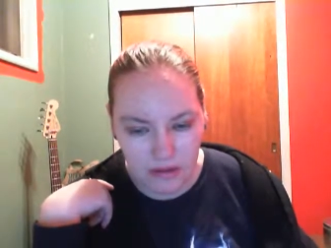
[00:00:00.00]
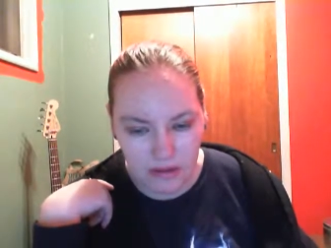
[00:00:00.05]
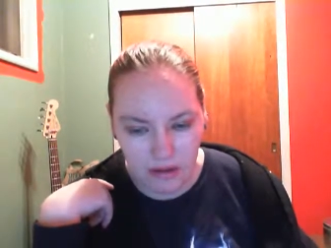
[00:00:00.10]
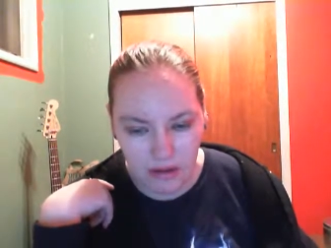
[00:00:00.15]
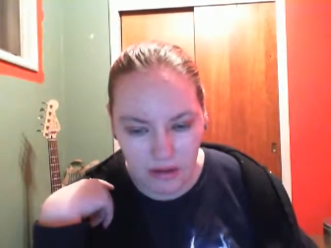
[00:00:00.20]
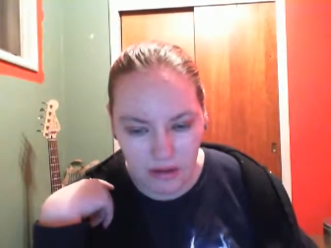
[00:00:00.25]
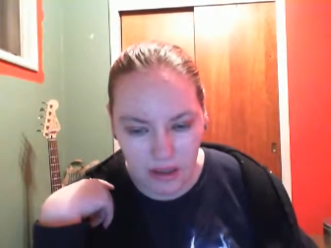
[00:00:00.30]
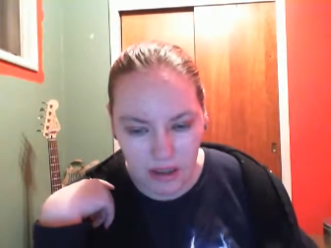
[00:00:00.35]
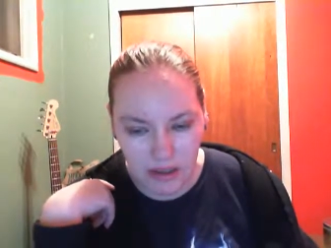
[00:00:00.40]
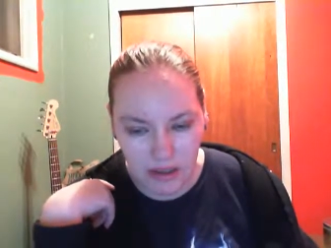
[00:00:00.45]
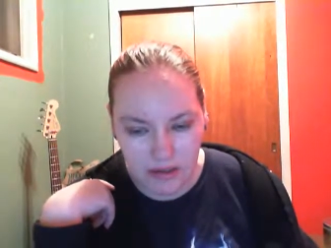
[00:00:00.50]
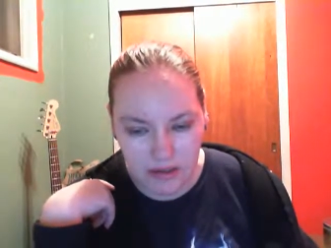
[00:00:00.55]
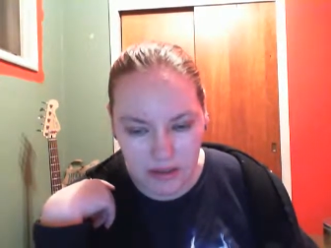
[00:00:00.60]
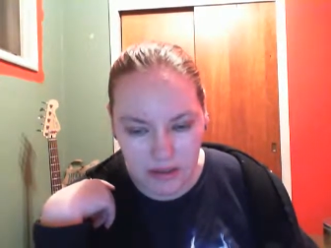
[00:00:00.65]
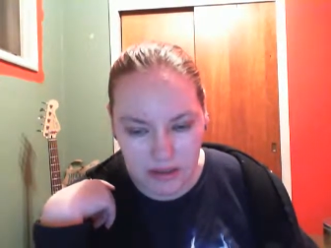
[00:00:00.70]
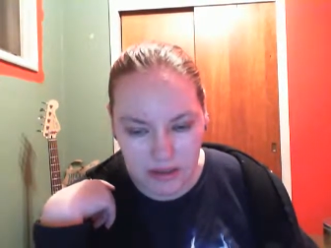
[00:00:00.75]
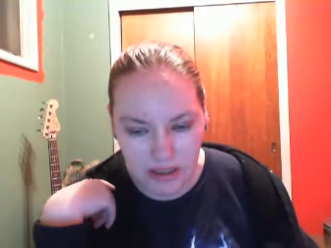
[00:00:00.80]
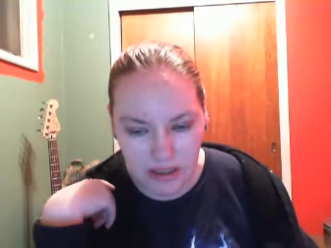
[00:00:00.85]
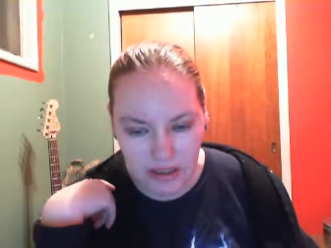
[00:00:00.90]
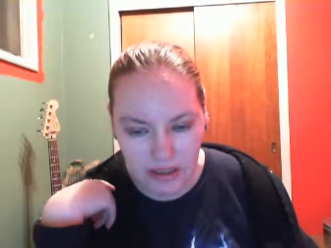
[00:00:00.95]
are
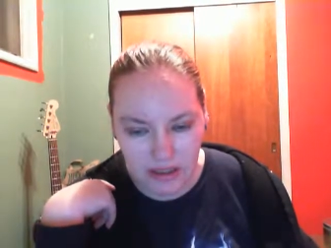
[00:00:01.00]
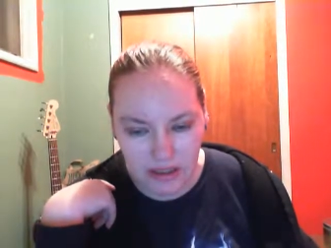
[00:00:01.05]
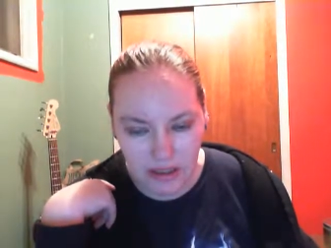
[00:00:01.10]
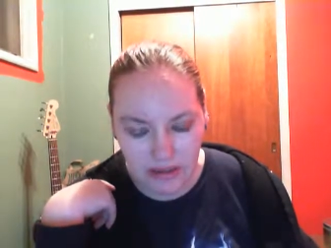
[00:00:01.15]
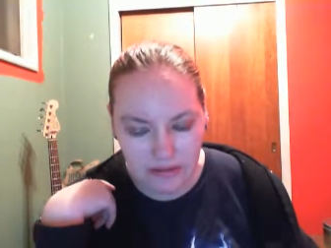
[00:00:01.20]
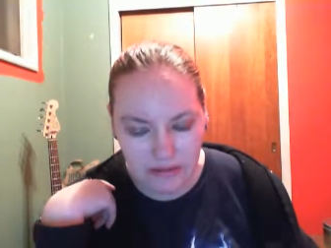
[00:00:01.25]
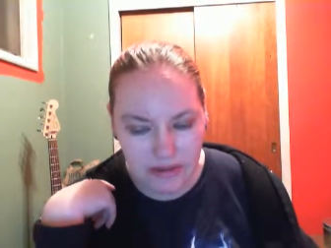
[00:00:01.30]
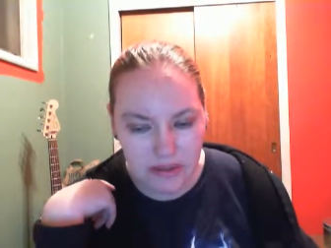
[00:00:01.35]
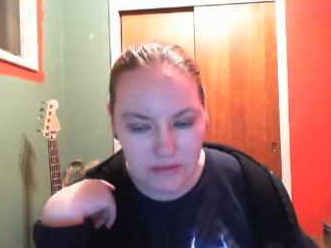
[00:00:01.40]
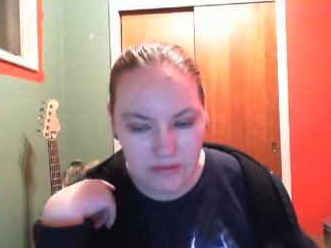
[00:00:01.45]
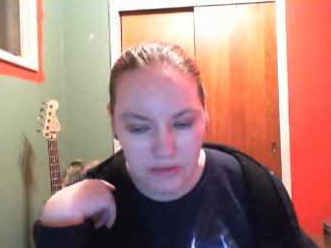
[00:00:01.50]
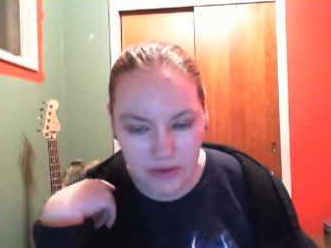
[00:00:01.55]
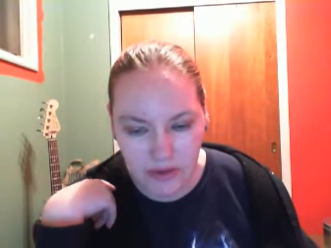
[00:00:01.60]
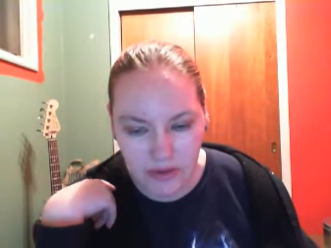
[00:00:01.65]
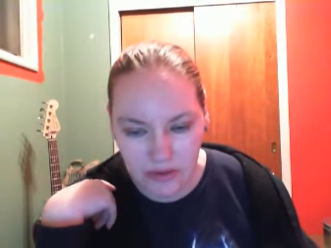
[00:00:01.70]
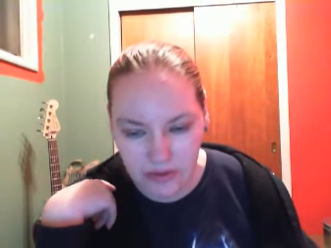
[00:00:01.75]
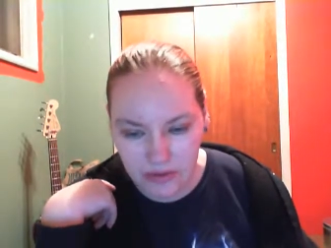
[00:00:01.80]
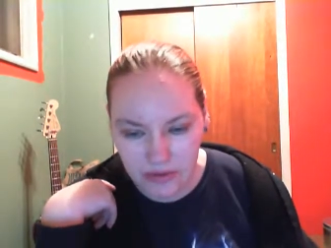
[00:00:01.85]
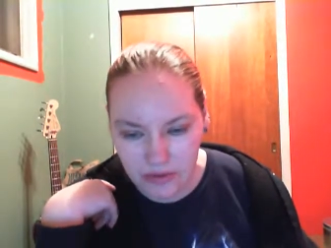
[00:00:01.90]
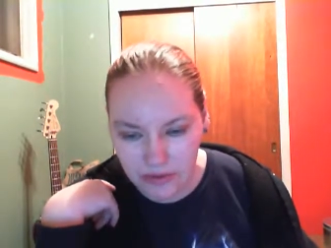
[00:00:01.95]
110 calories
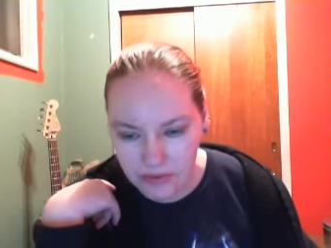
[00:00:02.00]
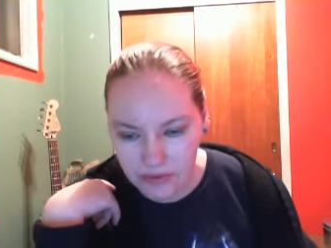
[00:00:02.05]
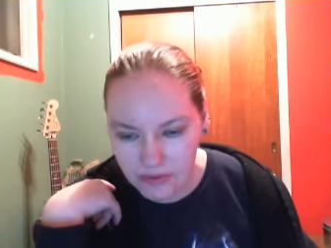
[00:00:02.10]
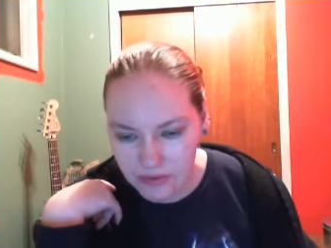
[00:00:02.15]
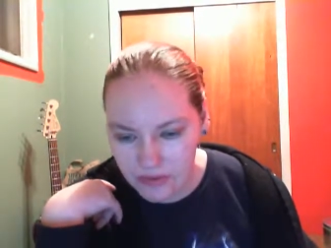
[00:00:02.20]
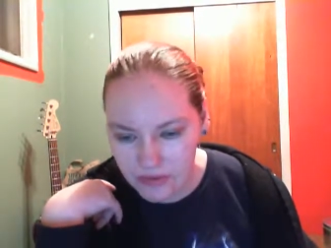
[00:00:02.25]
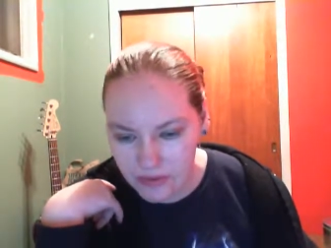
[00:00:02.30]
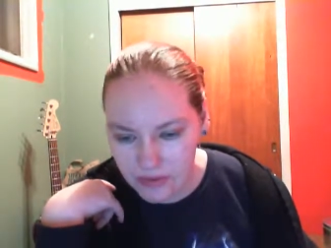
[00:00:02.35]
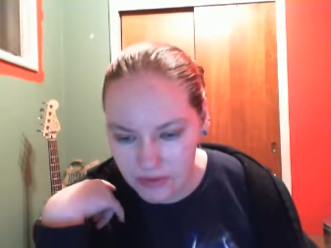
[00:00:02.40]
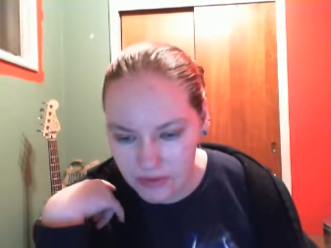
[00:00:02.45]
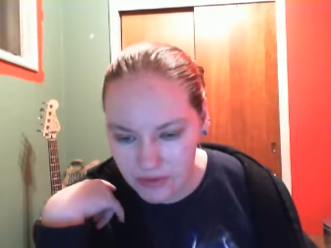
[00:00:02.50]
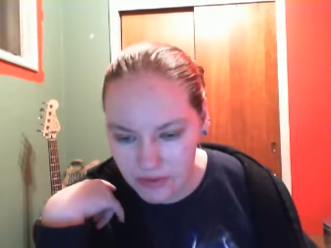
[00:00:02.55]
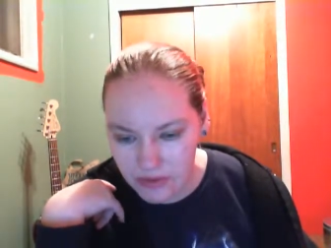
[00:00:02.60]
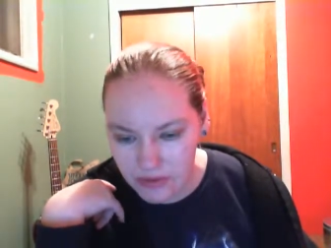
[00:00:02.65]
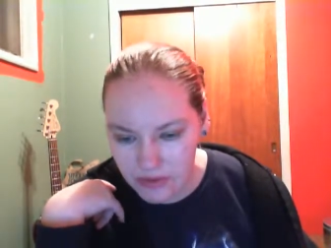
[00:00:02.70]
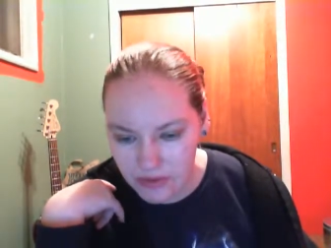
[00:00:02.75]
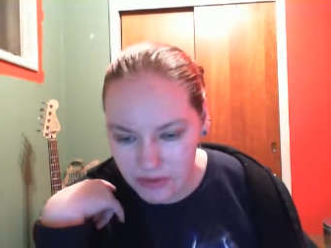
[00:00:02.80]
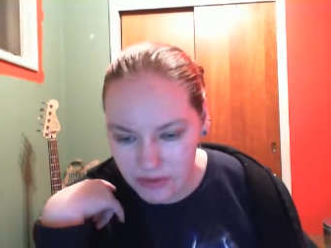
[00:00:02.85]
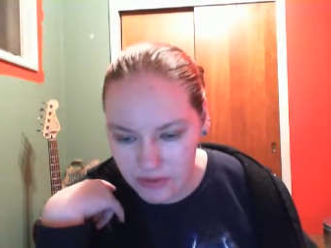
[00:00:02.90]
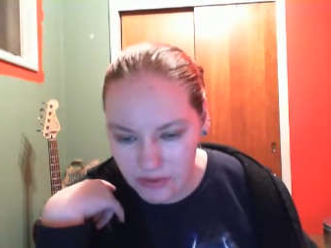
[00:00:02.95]
with
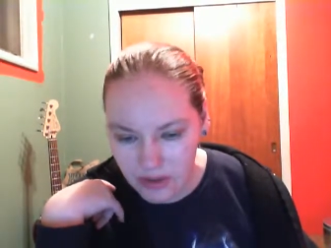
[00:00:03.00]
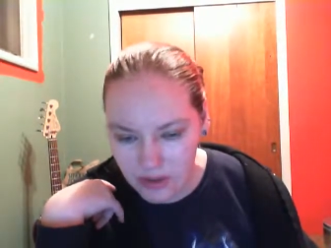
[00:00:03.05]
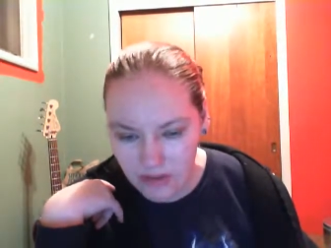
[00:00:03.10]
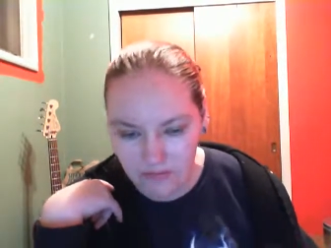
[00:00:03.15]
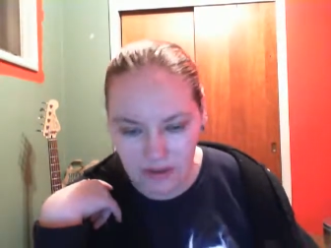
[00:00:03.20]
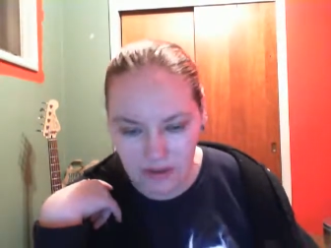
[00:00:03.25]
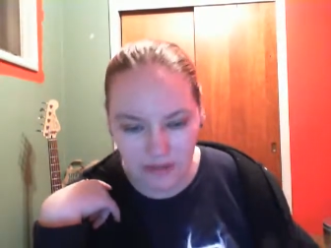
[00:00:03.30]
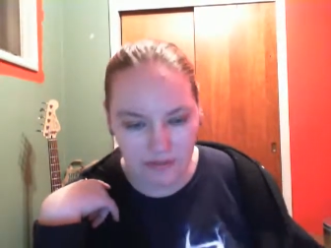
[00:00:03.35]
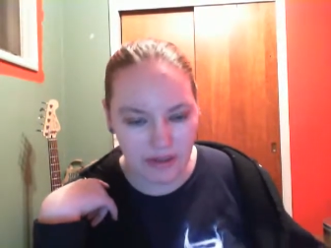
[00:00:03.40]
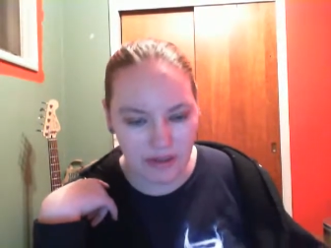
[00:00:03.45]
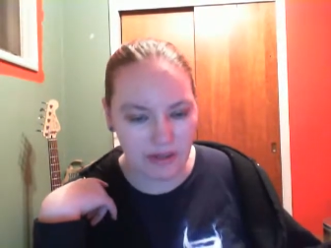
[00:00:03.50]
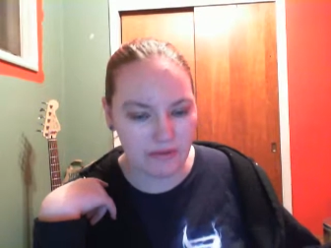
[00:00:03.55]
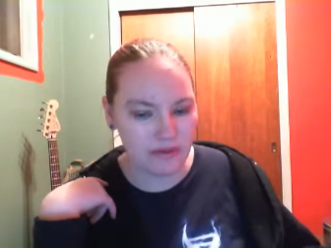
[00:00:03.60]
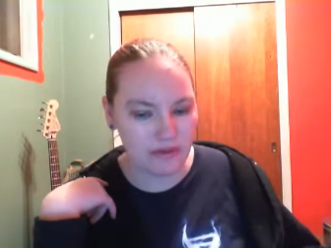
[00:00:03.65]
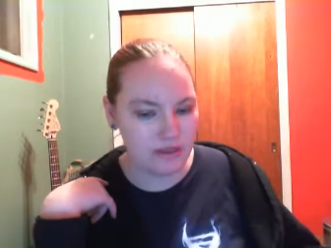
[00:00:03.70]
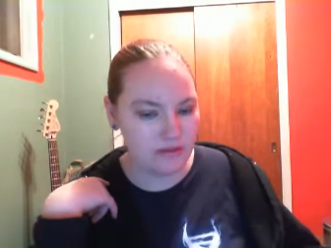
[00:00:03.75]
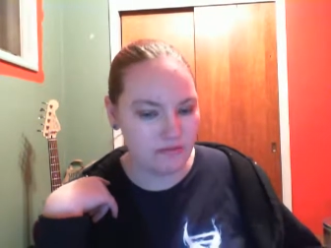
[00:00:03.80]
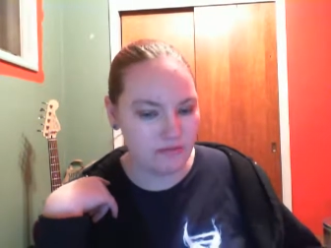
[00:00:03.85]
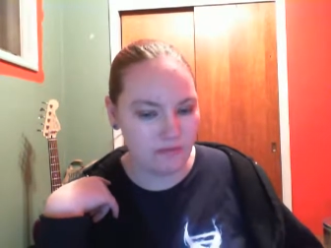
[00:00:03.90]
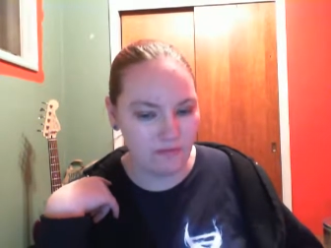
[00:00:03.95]
35
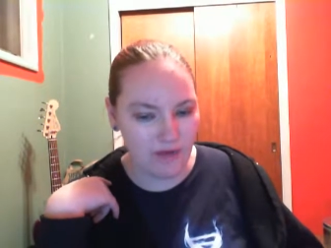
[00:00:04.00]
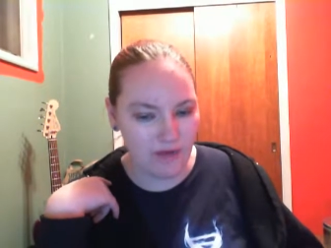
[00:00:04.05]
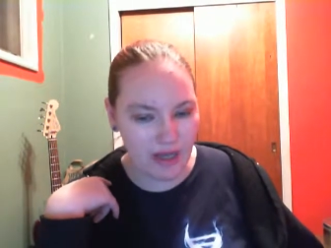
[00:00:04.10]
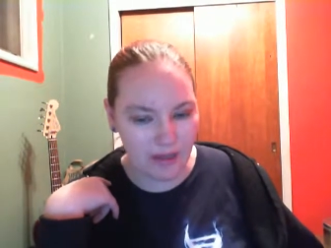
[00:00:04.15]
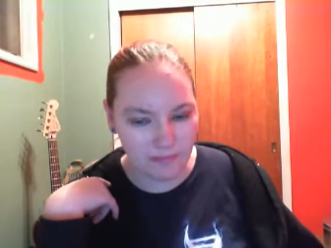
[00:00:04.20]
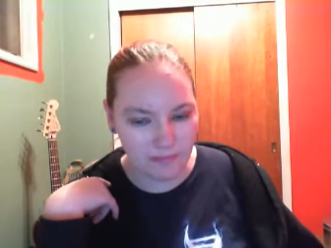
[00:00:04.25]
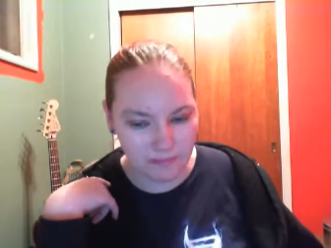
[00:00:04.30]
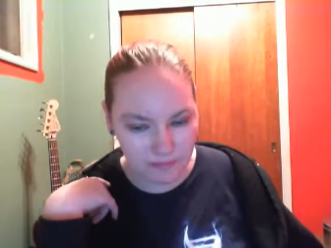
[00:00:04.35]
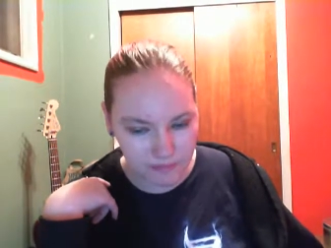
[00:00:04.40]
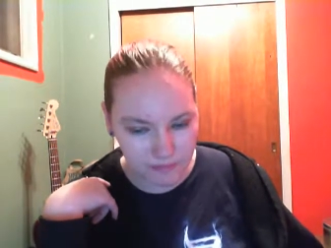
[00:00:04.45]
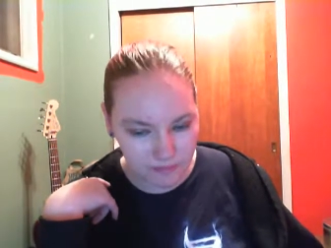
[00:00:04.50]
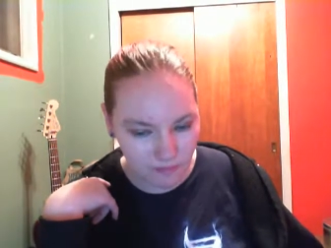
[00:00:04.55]
calories from fat.